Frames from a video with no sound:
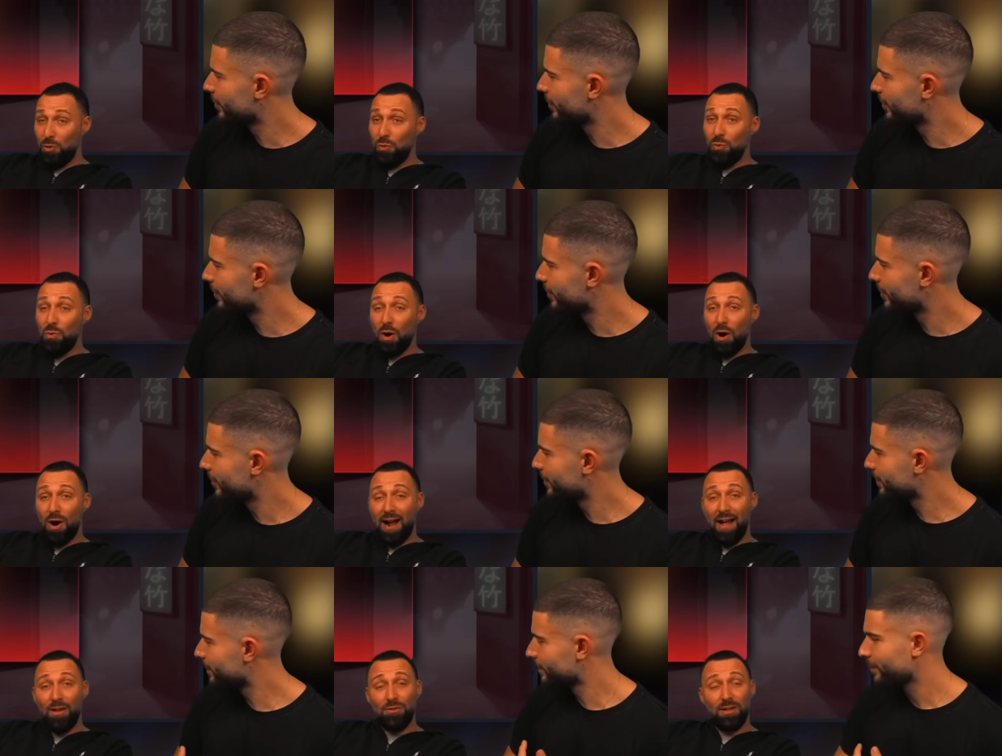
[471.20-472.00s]
Speaker 1: You are
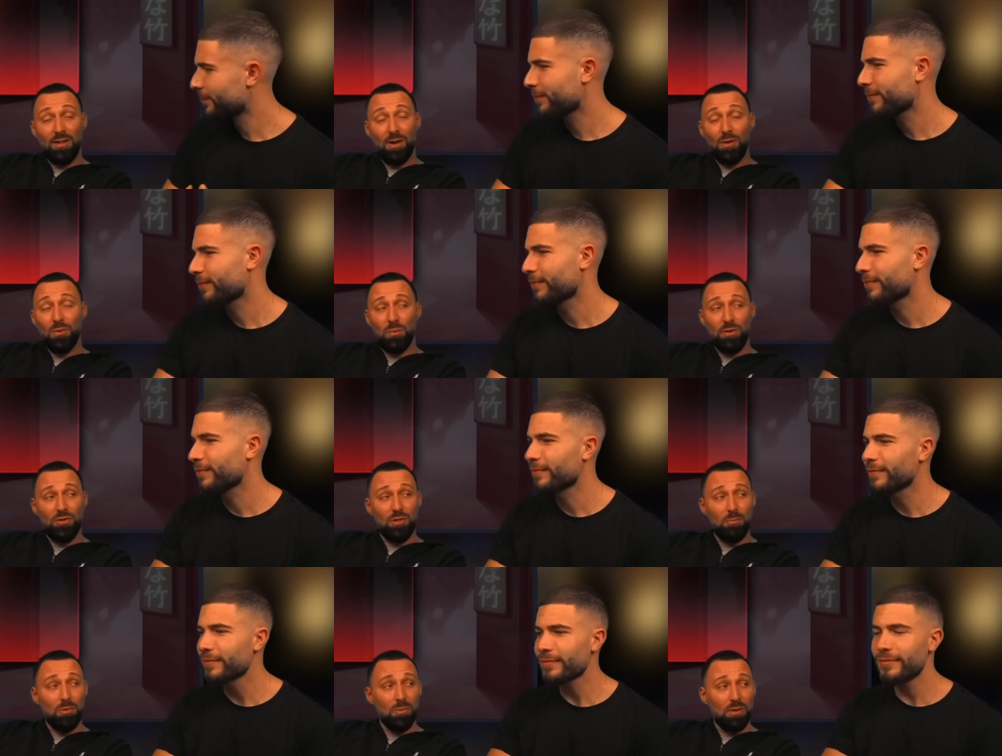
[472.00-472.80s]
asking
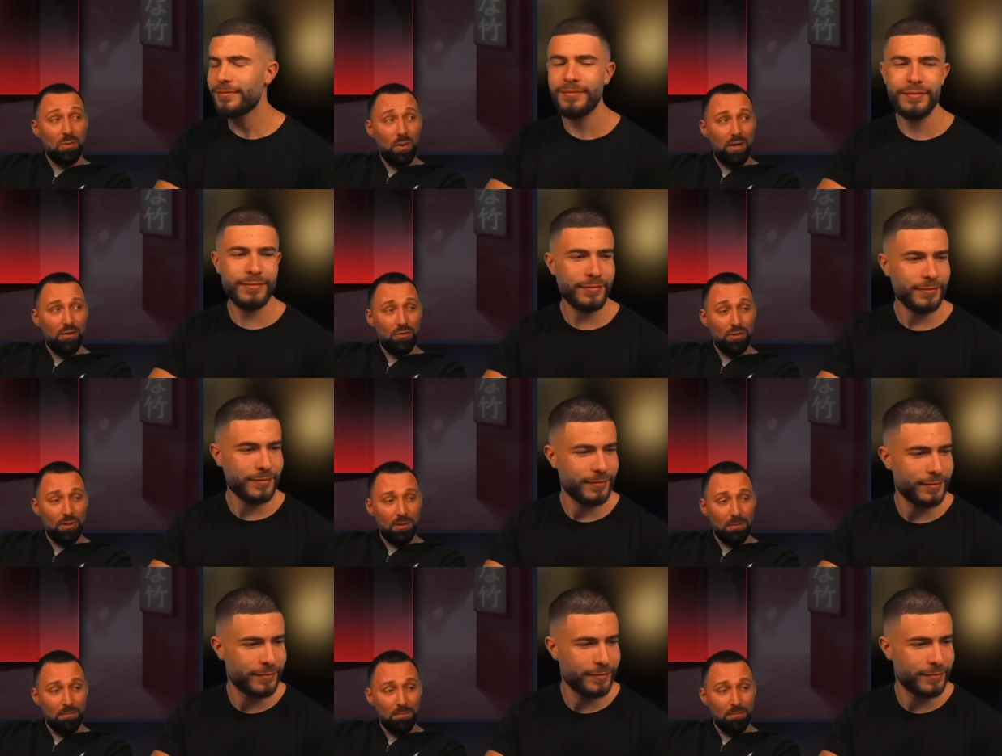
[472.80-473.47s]
unreasonable requests, sir.